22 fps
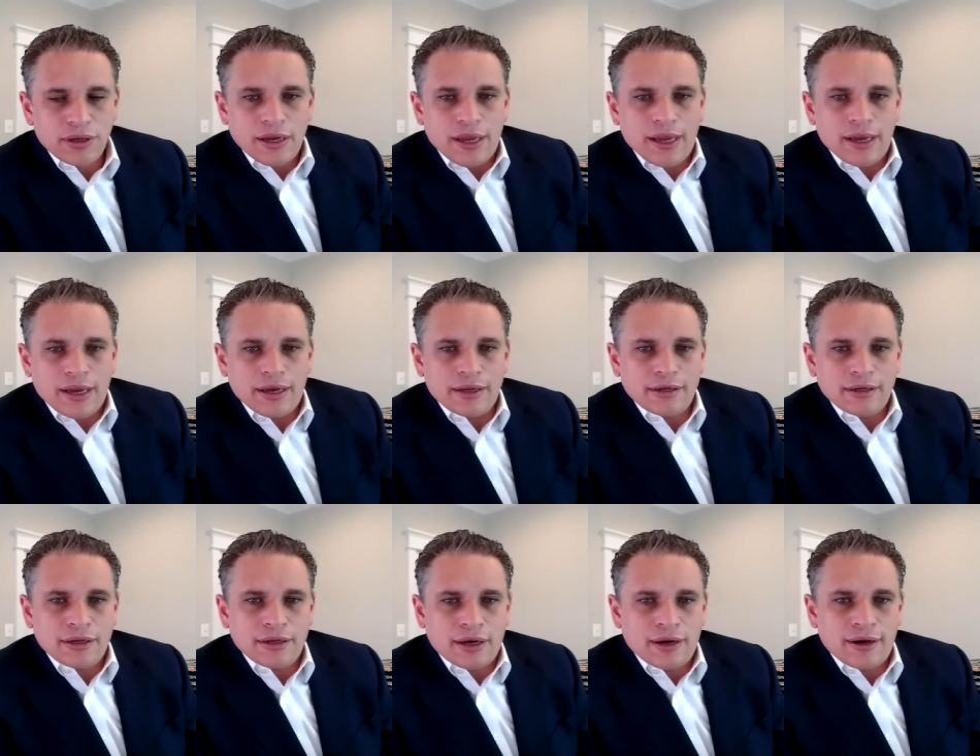
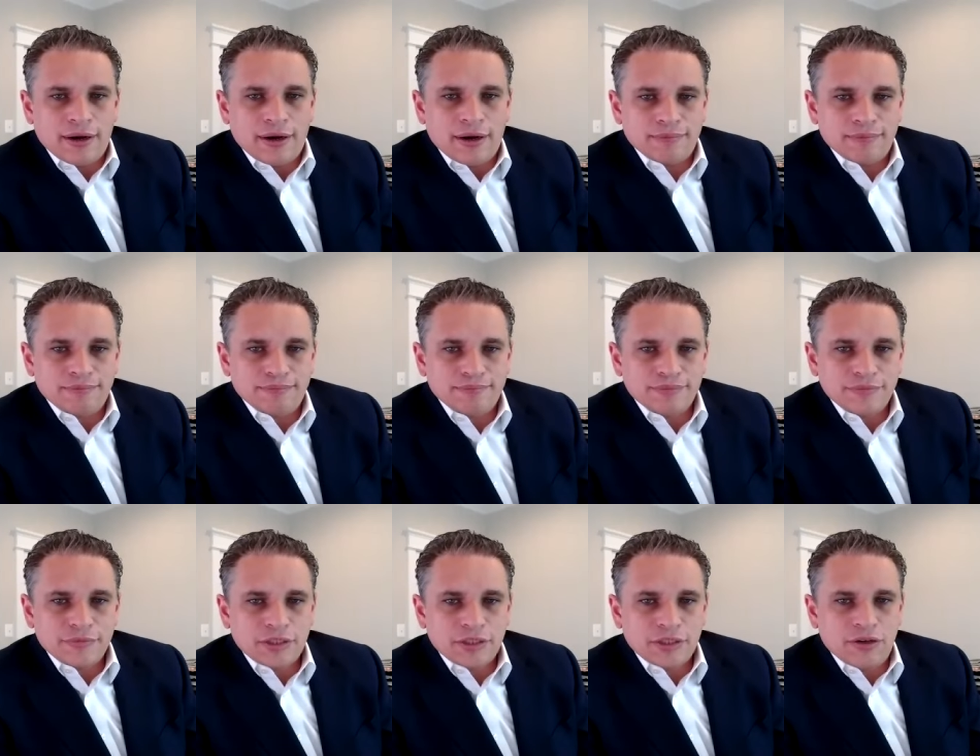And,
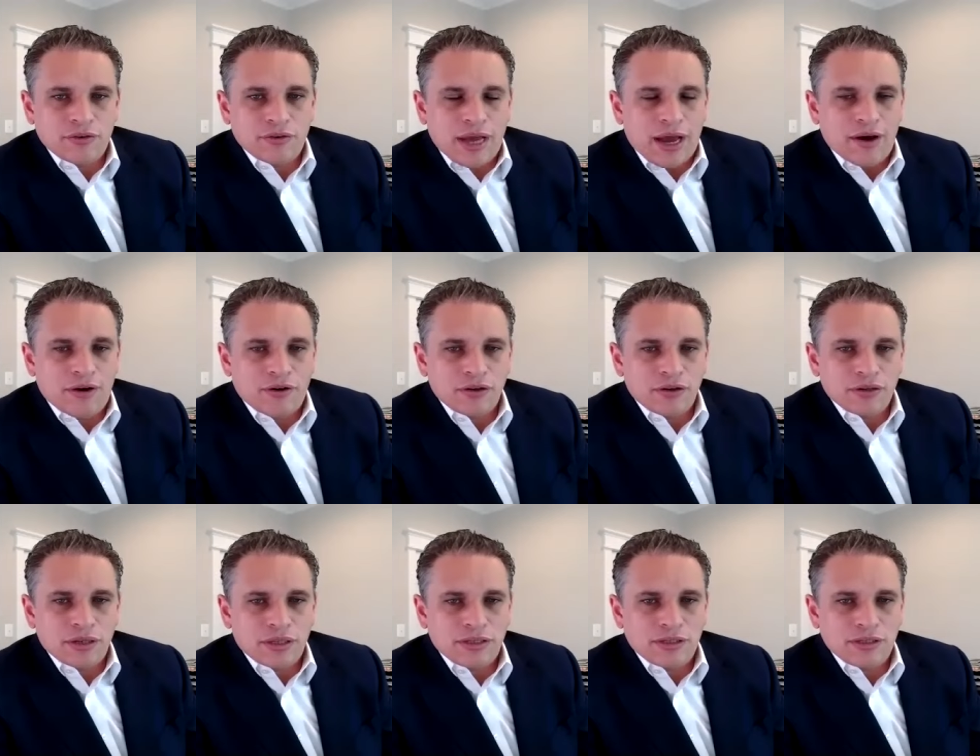um, you know, now
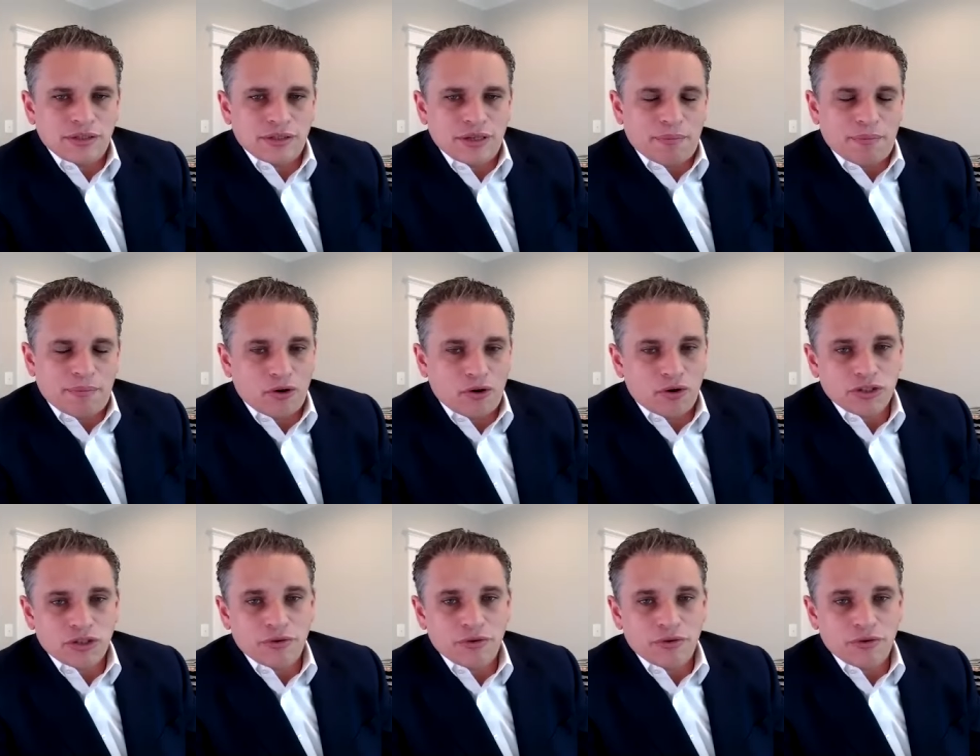it's separate course.